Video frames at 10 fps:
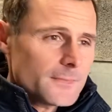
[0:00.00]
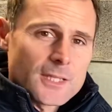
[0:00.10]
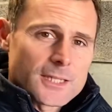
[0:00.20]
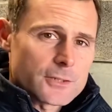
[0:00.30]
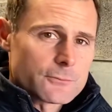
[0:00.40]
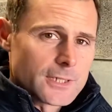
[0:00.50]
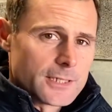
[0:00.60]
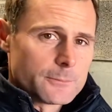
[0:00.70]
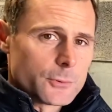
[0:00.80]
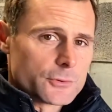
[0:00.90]
that's really
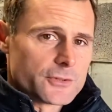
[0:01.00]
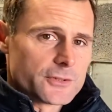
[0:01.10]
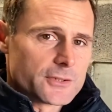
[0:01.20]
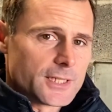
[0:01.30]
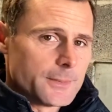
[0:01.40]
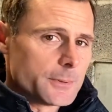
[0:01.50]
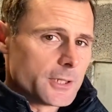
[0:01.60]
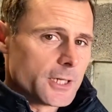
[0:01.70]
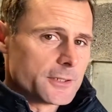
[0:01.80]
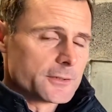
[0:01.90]
important to keep an
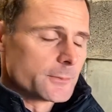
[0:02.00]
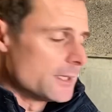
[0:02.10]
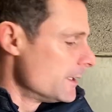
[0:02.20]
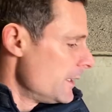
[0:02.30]
eye on as well.